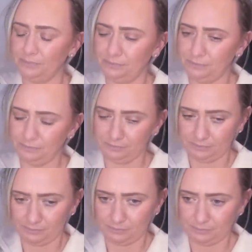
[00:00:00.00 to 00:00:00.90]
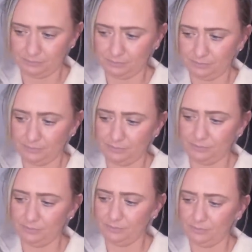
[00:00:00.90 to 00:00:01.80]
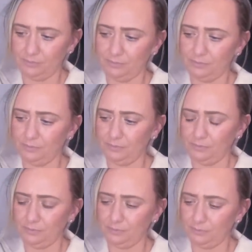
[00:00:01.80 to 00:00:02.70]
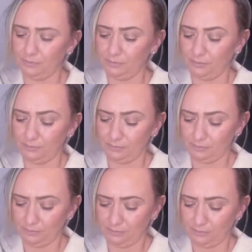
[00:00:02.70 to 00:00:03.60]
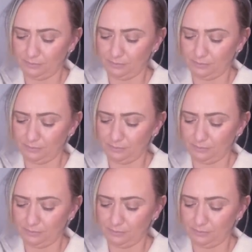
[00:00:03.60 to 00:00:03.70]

Nothing is said.